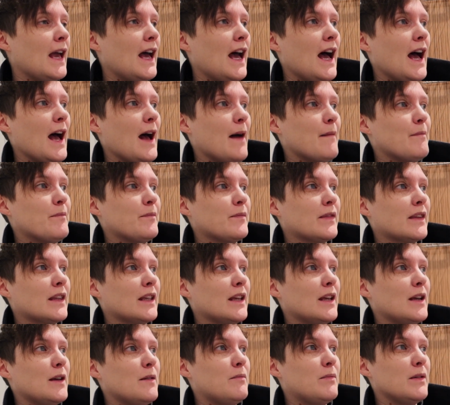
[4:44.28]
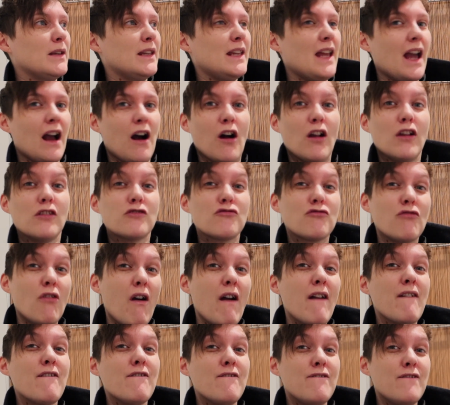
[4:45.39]
But yeah, I'll
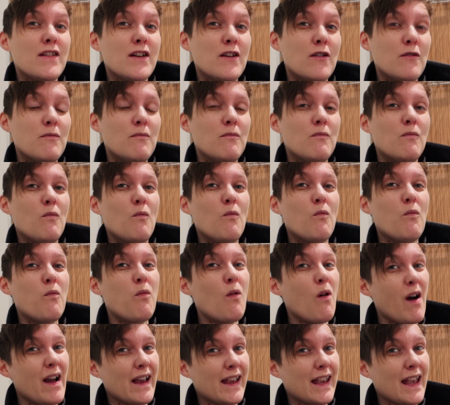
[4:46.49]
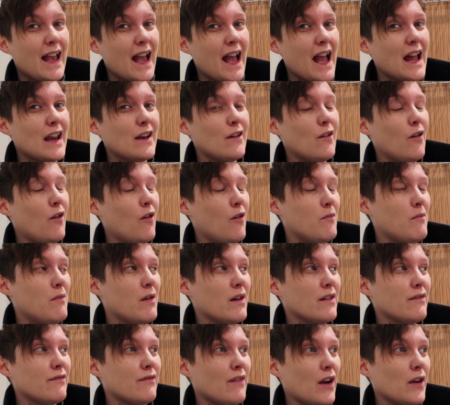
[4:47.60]
try and film what I can on
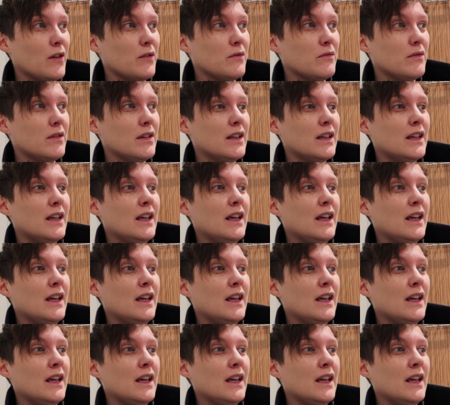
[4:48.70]
my phone.